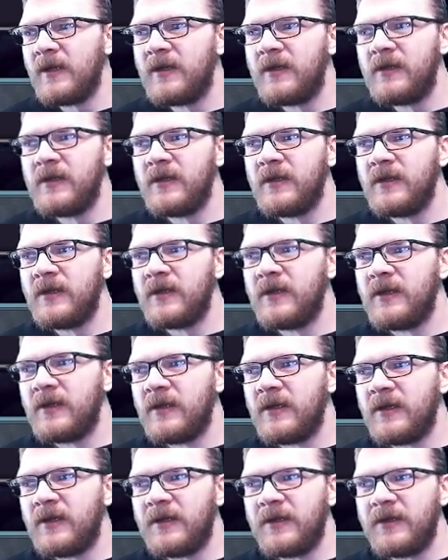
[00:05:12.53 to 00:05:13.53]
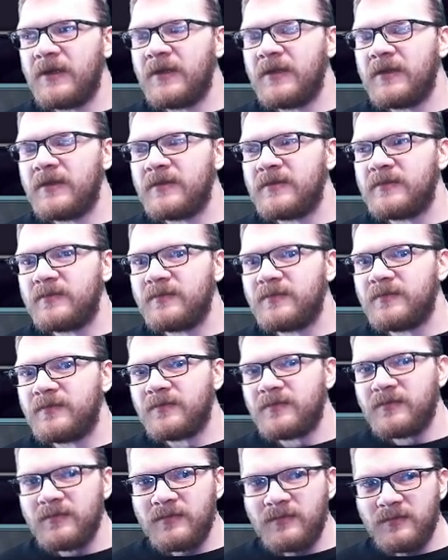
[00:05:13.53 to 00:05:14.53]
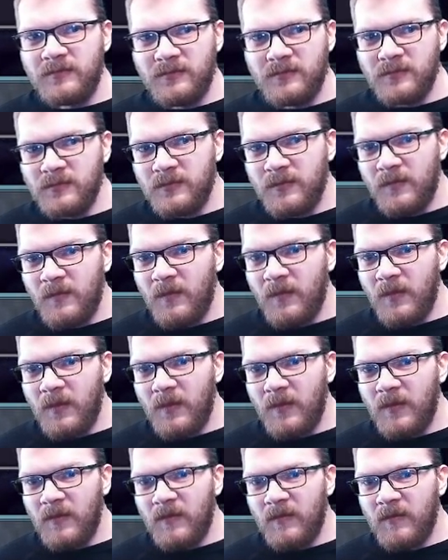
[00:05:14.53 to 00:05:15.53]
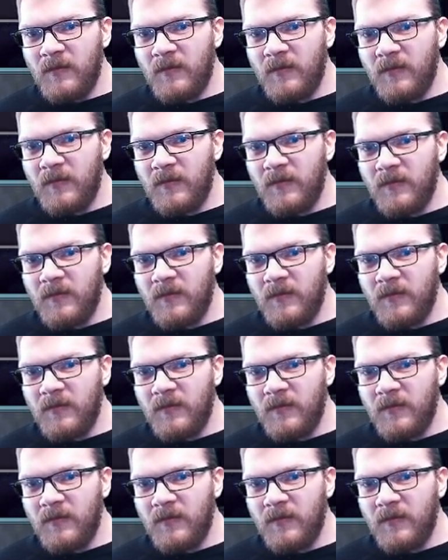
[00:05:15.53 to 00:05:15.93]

Nothing is said.